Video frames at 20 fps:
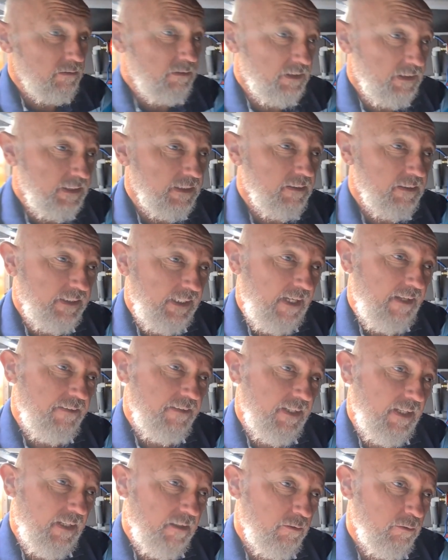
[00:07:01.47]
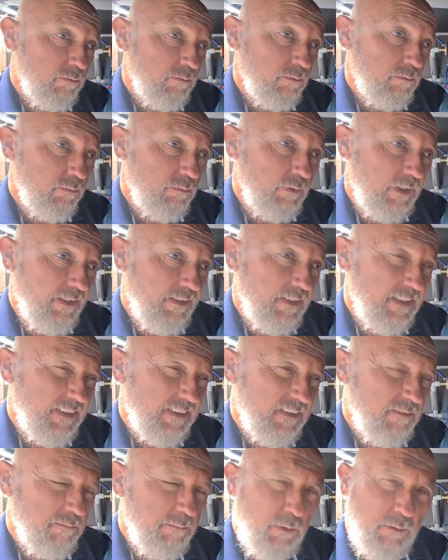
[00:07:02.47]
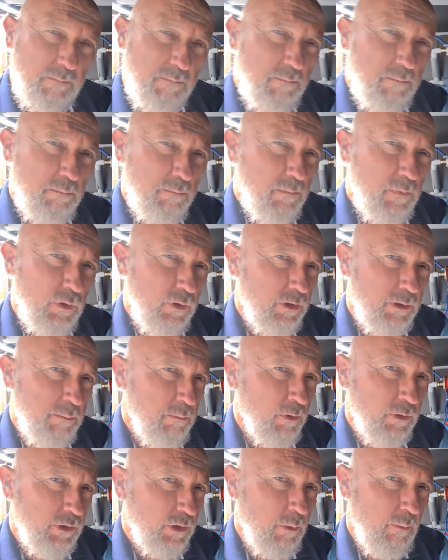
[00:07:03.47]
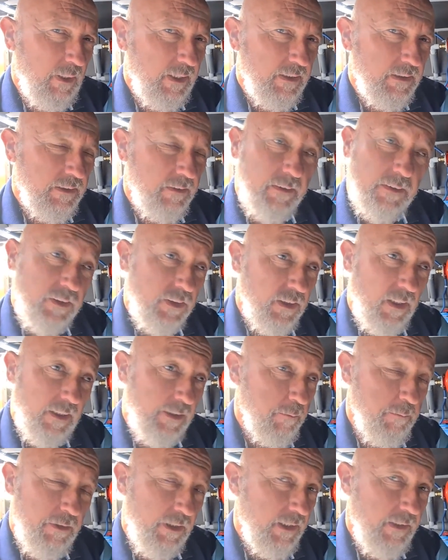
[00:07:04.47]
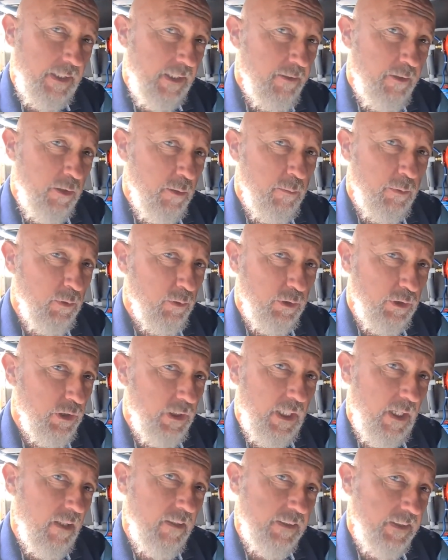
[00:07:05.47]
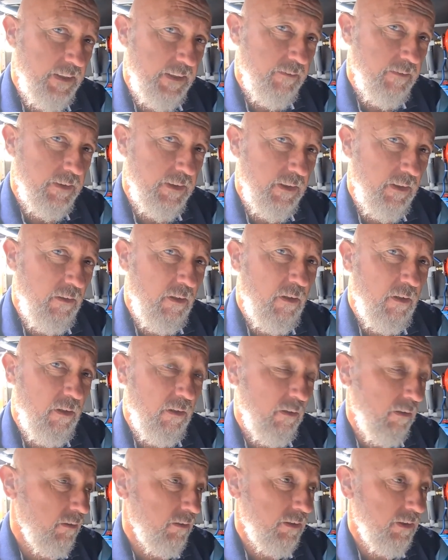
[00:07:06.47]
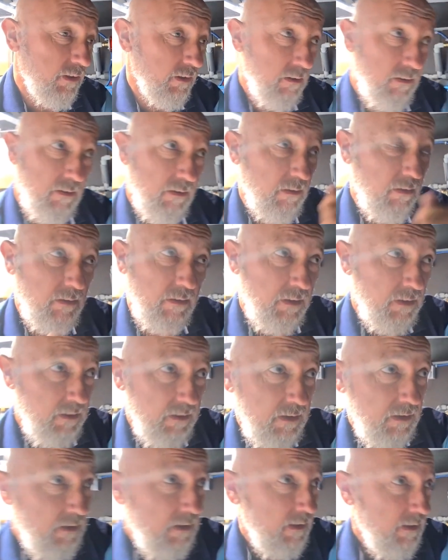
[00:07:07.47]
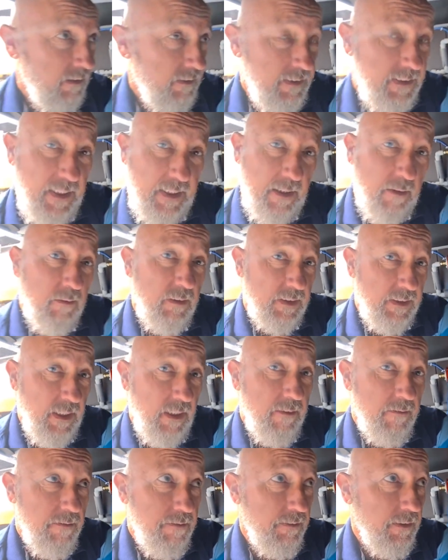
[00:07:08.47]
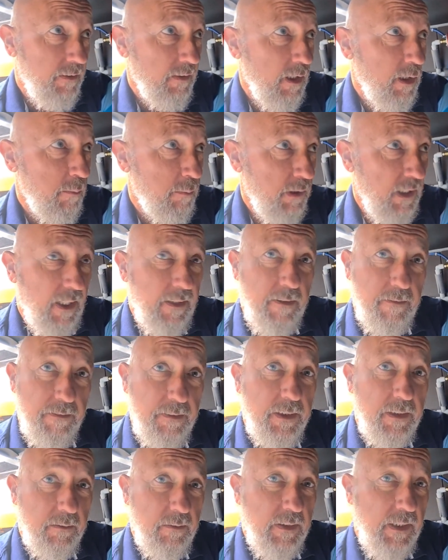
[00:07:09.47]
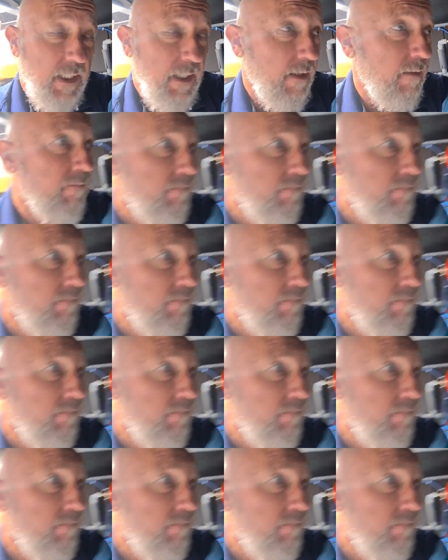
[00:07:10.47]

still get that with this, but much, much quieter. And certainly at the other end of the boat, you can't hear it at all. So 10 out of 10 for a Planner for doing that.